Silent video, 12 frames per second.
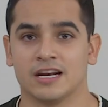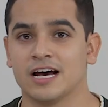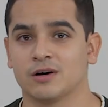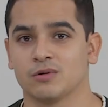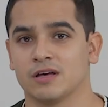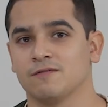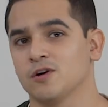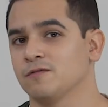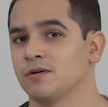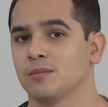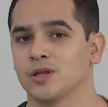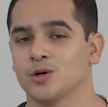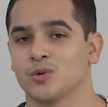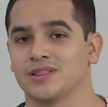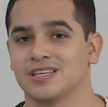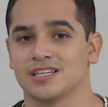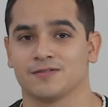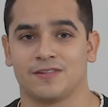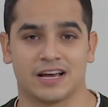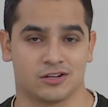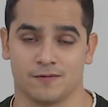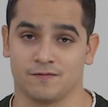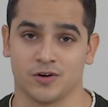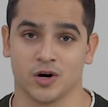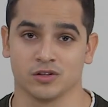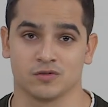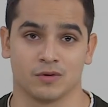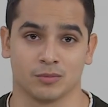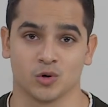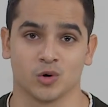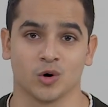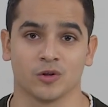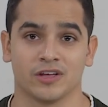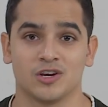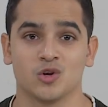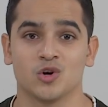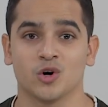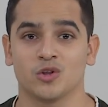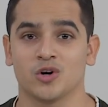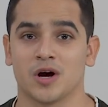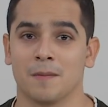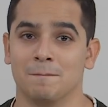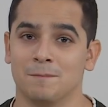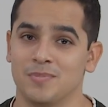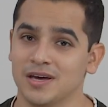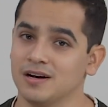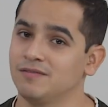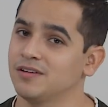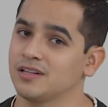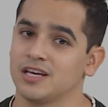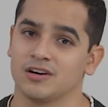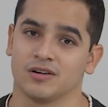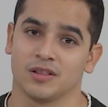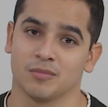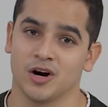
Now, if you're familiar with these flagship phones from Google, then you know they're a bit of a leader in the